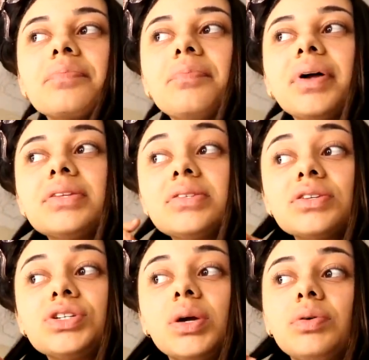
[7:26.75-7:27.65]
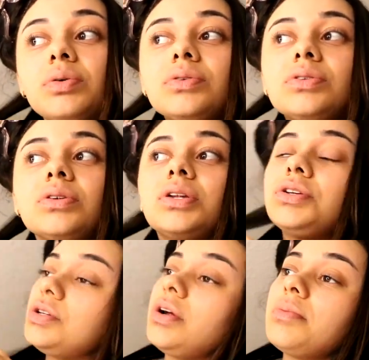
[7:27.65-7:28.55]
But it's the shampoo and
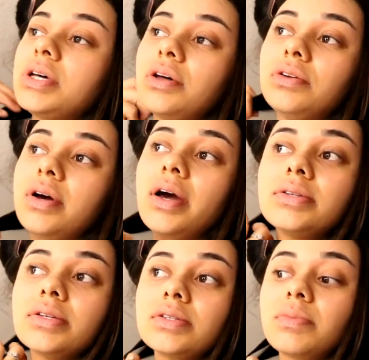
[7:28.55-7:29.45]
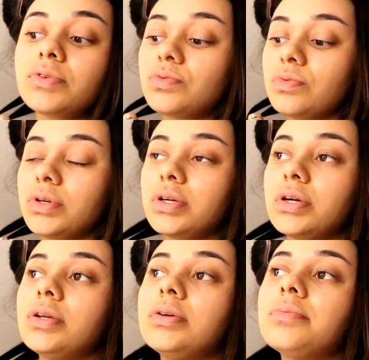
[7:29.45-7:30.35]
conditioner, I'm telling you guys, it smells really
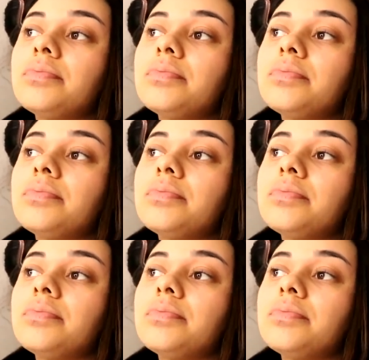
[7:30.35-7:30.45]
good.